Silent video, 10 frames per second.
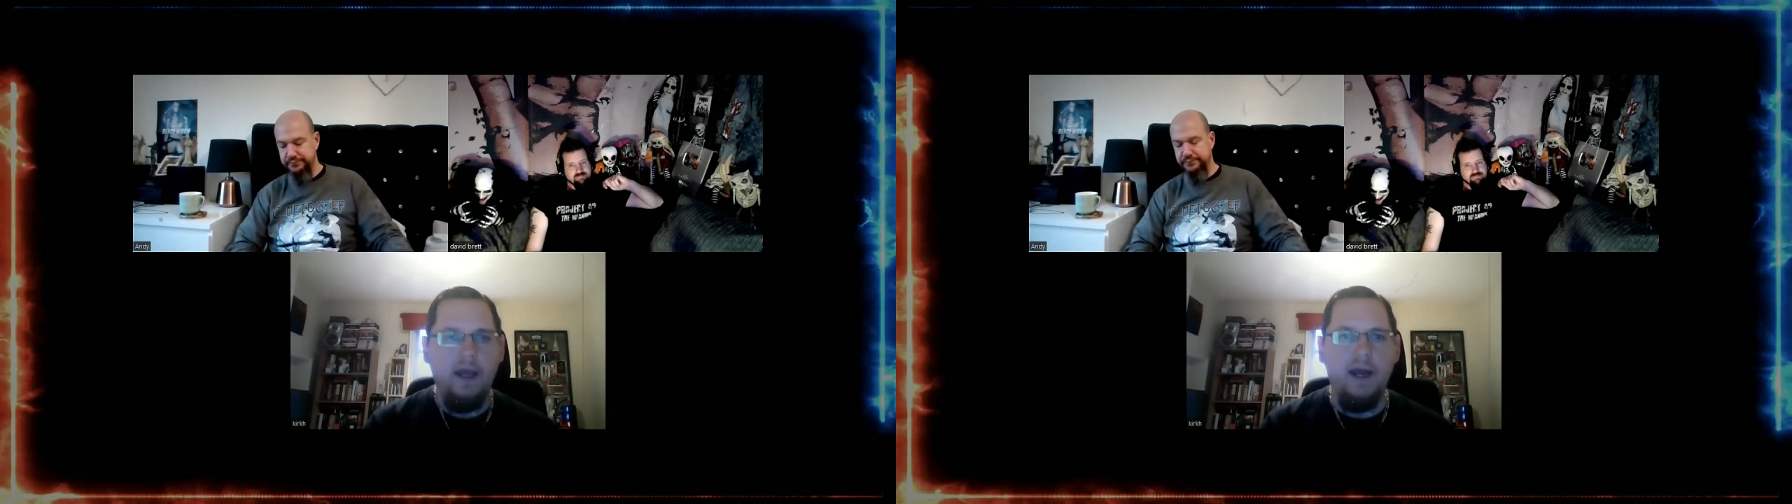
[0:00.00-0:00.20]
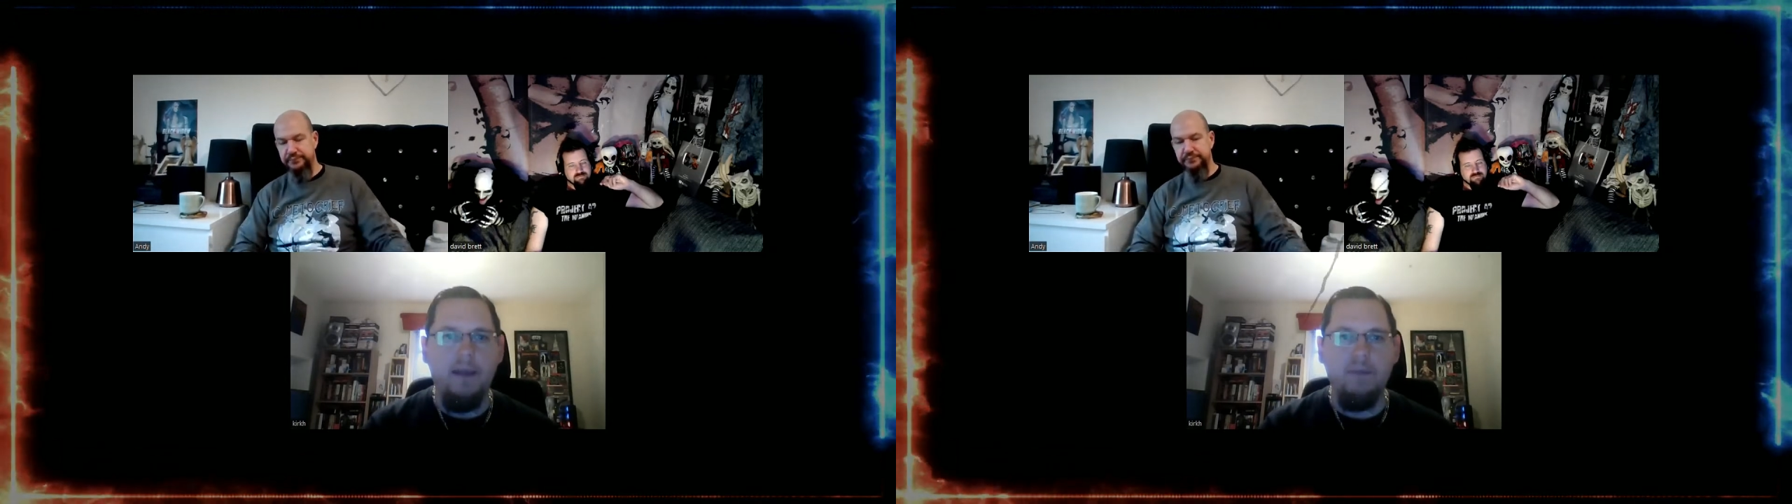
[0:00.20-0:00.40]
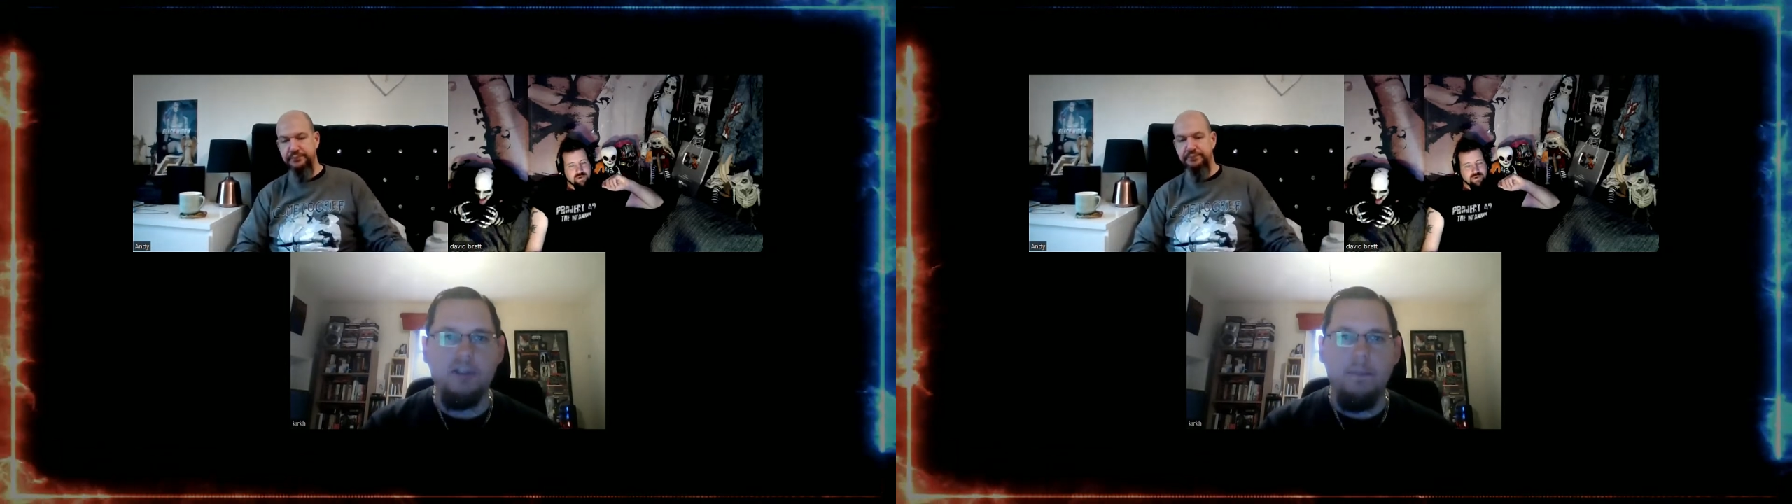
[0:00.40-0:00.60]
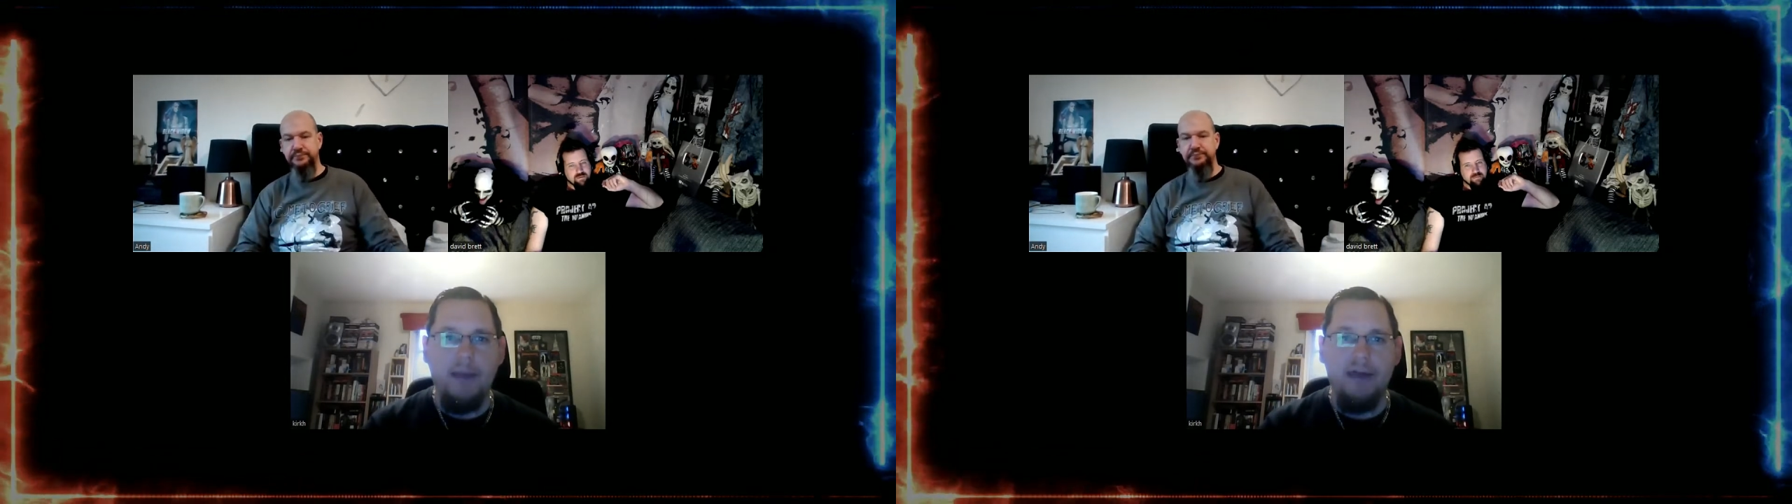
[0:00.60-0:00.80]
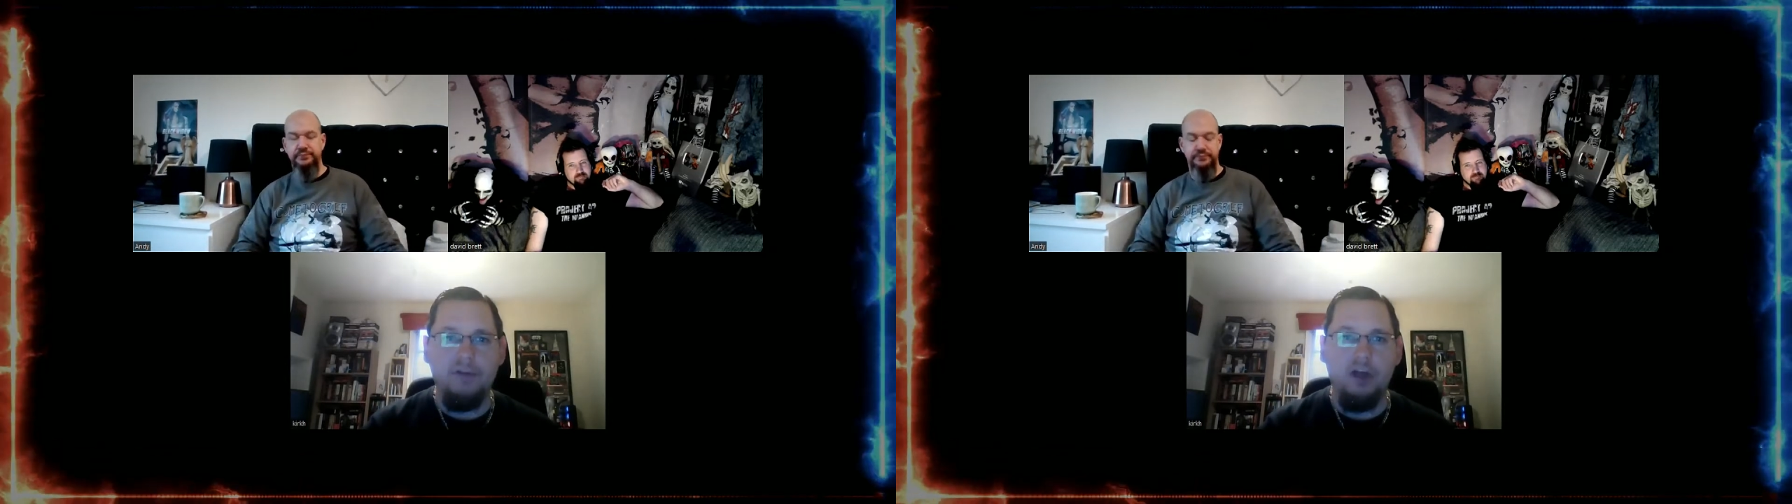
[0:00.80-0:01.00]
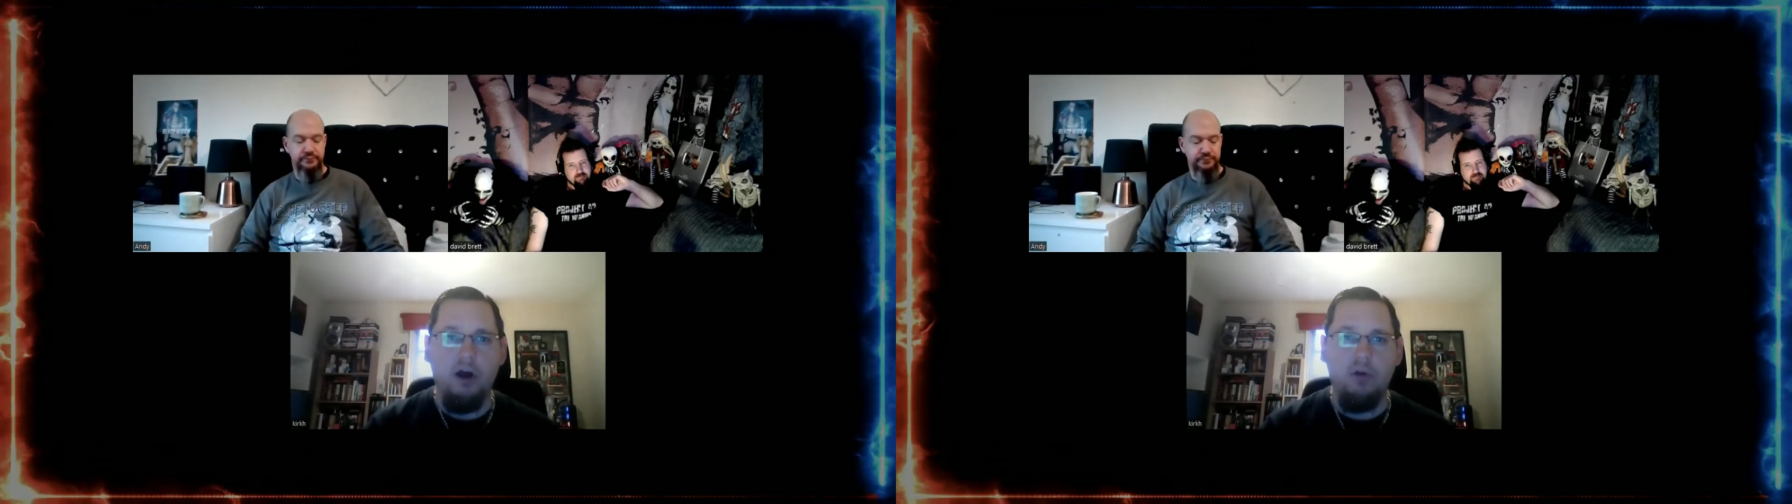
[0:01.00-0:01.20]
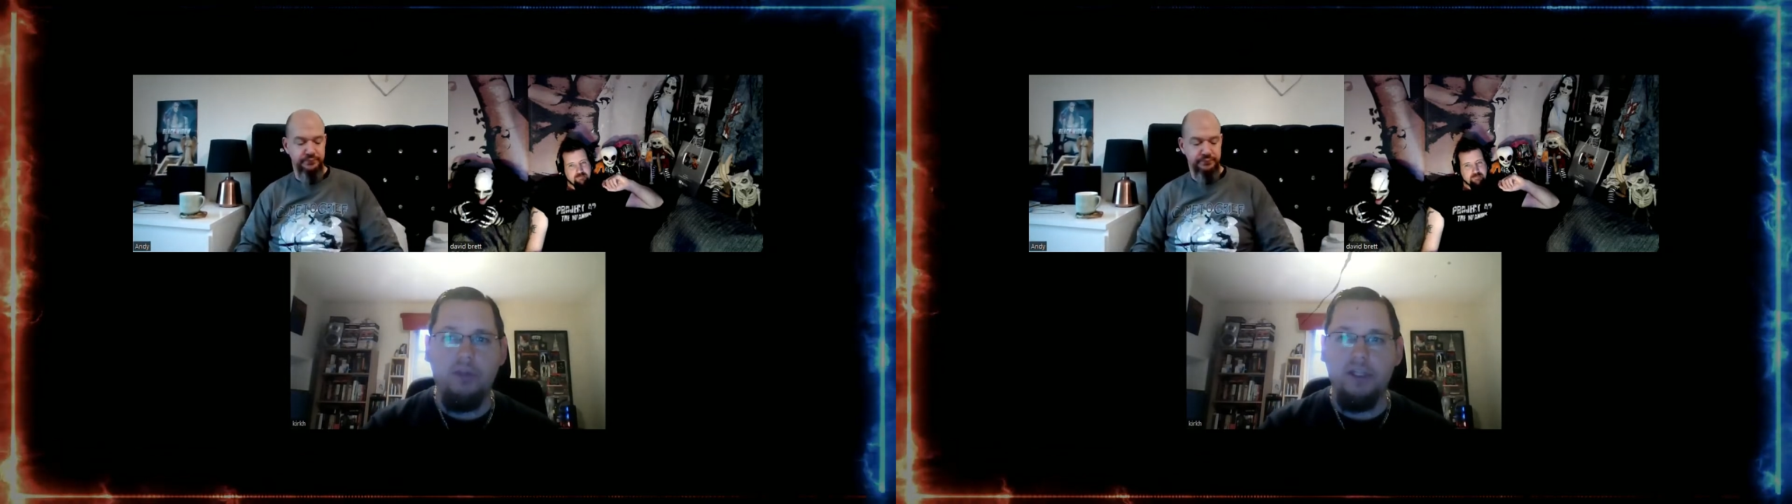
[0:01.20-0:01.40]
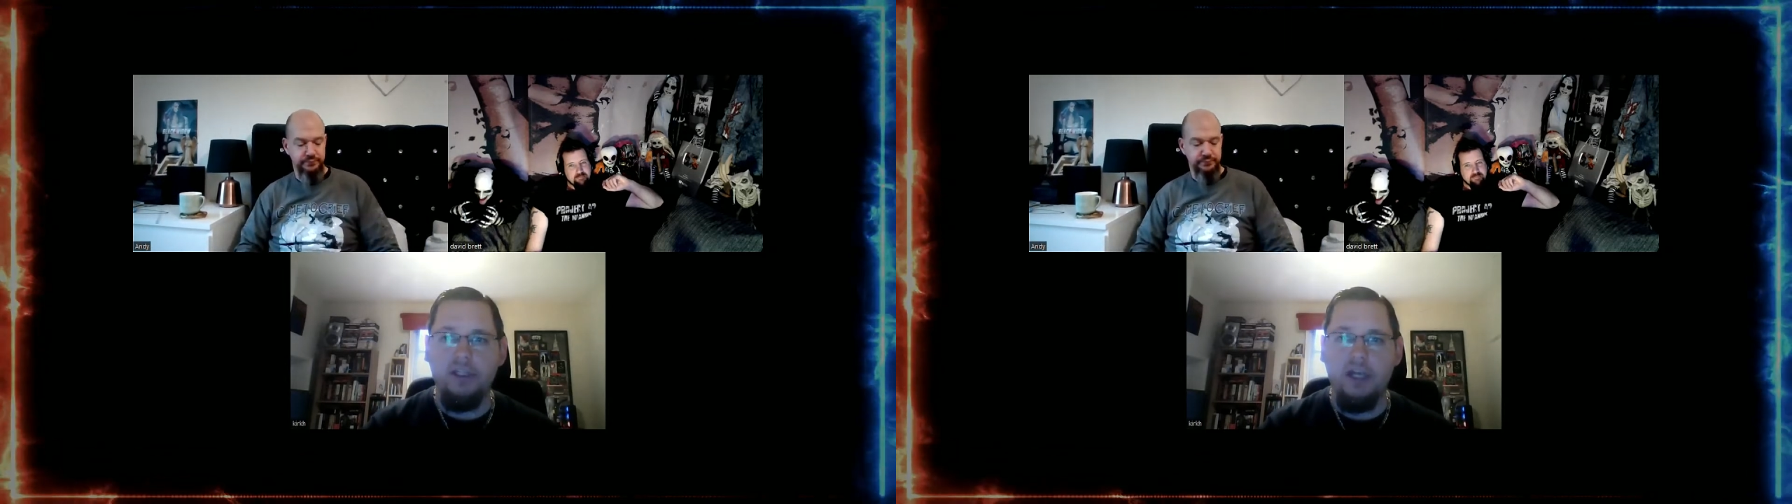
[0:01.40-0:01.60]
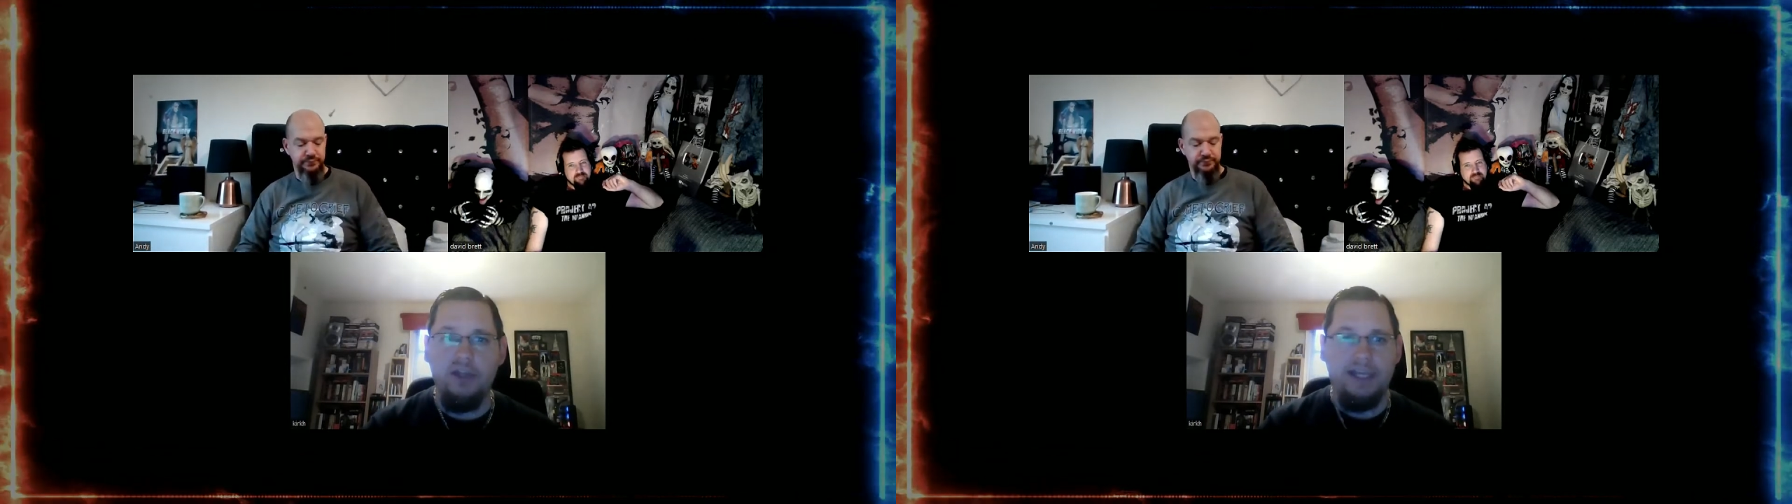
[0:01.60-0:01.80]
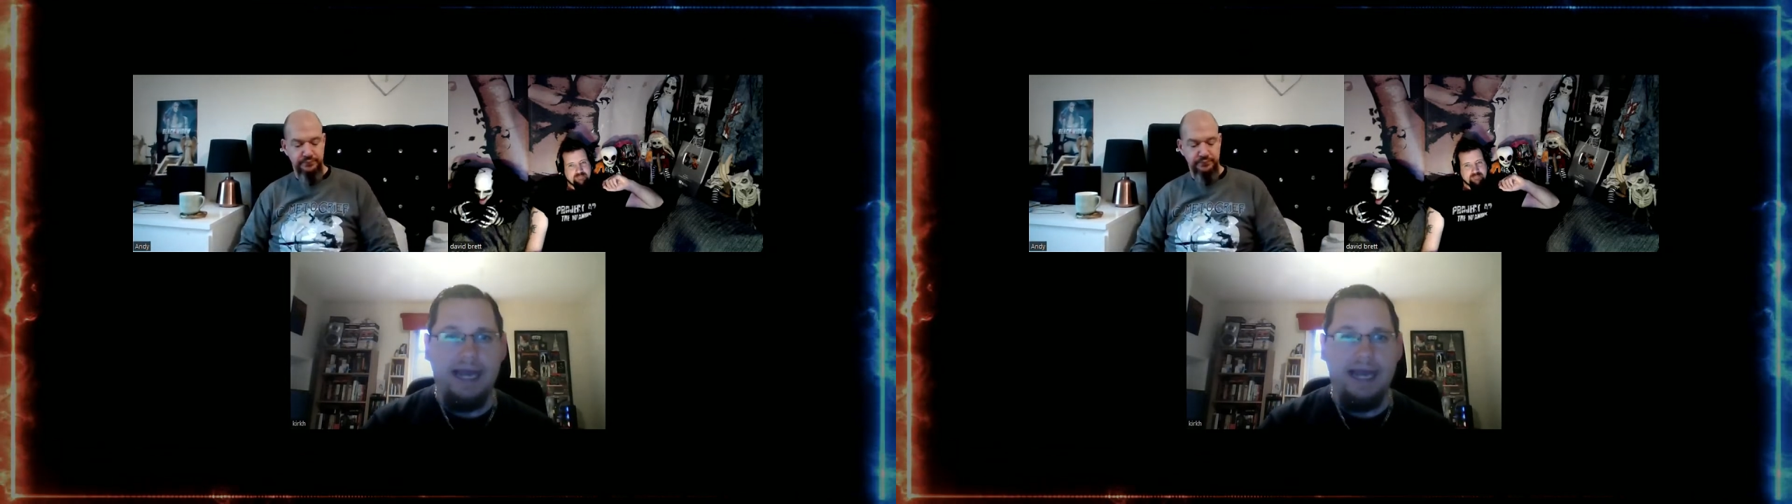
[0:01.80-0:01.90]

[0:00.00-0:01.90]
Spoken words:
there's a band called the